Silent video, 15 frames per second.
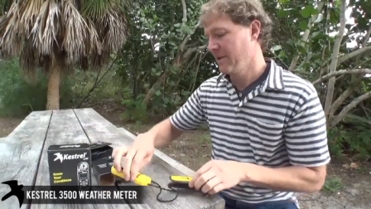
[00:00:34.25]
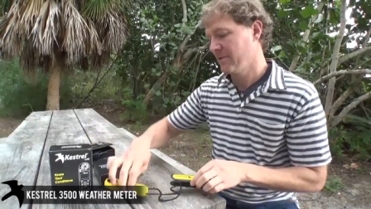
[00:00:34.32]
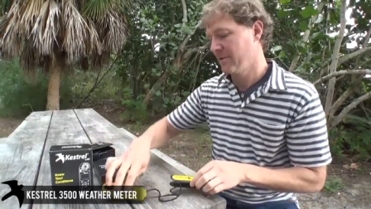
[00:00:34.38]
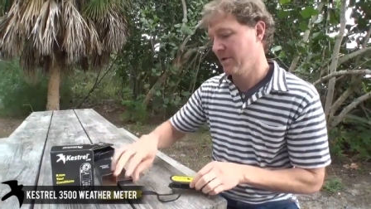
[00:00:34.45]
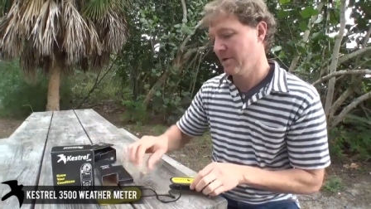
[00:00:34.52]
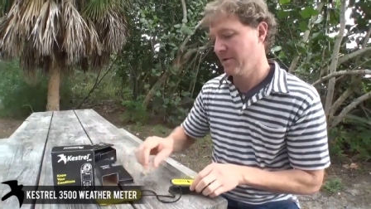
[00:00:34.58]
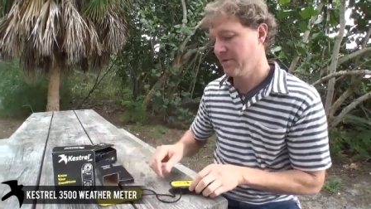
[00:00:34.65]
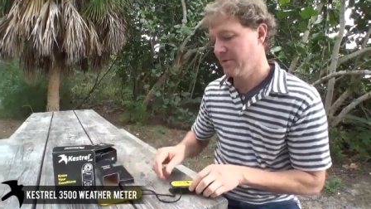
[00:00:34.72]

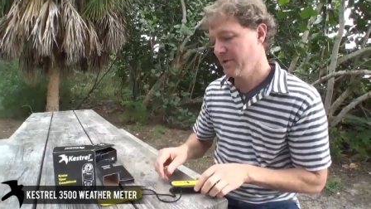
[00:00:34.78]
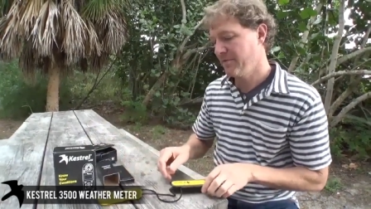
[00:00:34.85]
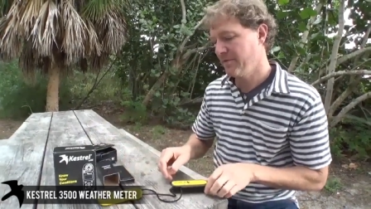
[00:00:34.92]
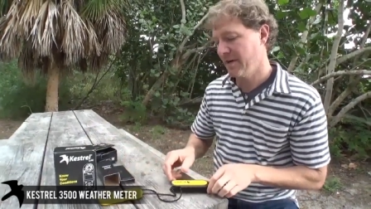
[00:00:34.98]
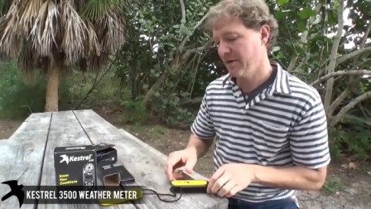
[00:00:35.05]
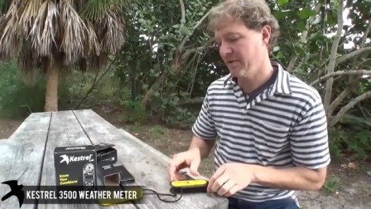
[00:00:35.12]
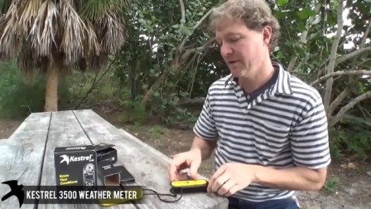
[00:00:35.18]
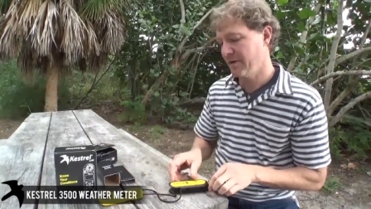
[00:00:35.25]
The
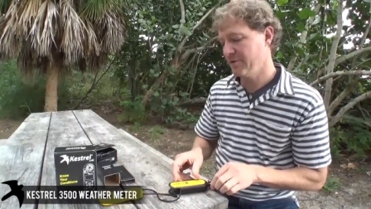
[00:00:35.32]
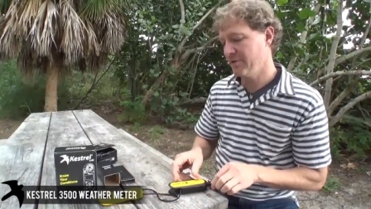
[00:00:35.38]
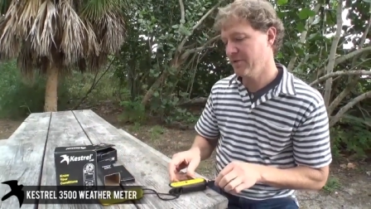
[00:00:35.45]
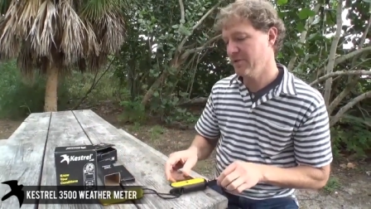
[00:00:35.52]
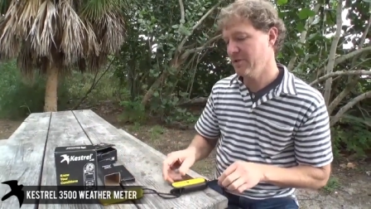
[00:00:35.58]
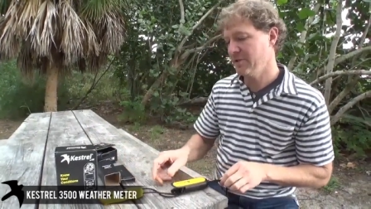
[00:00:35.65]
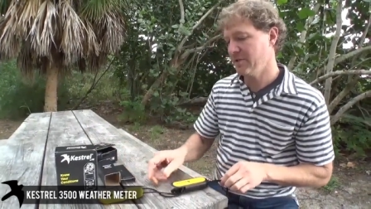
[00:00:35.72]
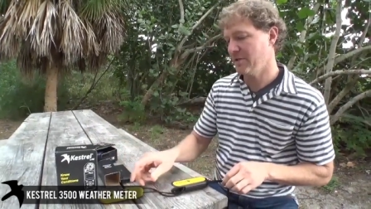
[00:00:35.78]

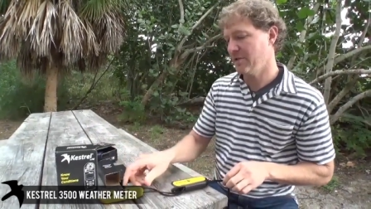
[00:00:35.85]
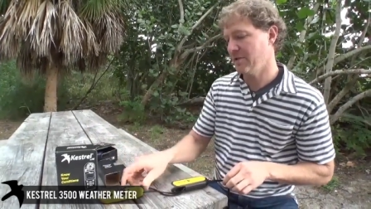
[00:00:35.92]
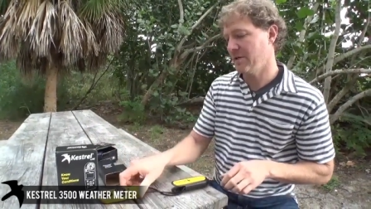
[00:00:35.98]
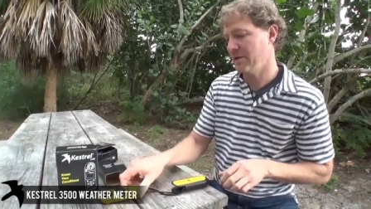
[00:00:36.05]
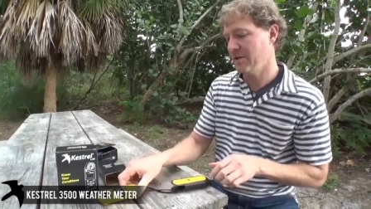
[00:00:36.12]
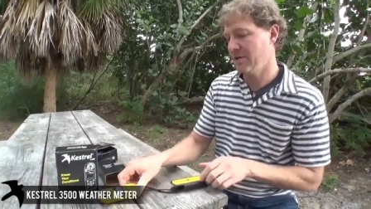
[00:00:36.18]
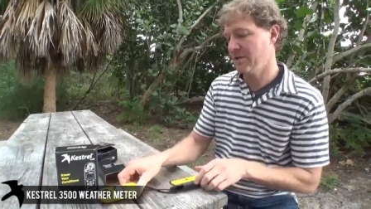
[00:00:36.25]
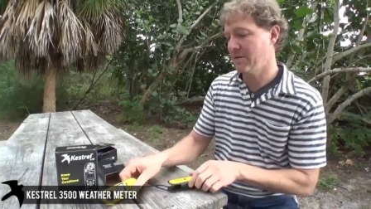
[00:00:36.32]
3500, uh,